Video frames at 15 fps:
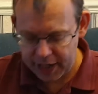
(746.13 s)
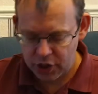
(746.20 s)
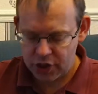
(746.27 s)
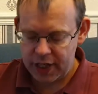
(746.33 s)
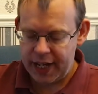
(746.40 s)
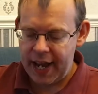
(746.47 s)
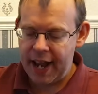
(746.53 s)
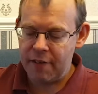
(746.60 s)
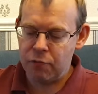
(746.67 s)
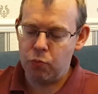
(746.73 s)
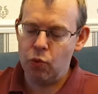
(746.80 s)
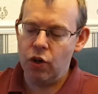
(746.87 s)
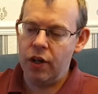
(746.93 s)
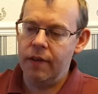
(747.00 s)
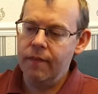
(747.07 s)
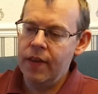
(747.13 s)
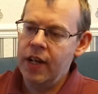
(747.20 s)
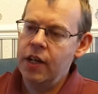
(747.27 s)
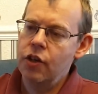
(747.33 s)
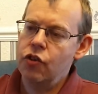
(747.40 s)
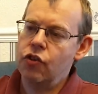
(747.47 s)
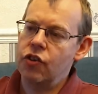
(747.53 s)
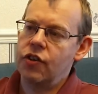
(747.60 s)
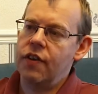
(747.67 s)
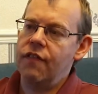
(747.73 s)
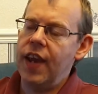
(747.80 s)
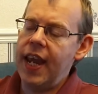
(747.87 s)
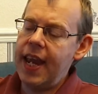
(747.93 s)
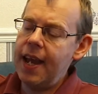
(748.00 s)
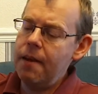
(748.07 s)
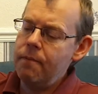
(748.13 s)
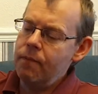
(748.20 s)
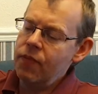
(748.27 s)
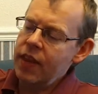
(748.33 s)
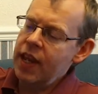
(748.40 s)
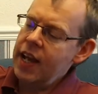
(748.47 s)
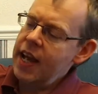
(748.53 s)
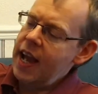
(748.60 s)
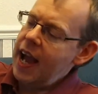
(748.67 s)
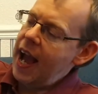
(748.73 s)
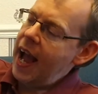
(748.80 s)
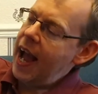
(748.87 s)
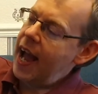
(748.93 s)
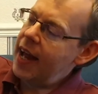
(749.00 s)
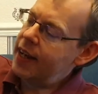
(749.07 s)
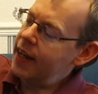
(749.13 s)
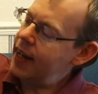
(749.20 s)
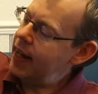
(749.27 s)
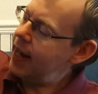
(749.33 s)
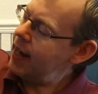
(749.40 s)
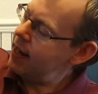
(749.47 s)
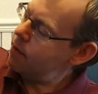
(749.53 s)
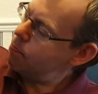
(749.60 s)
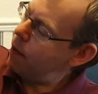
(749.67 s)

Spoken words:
actually have one just of here. And it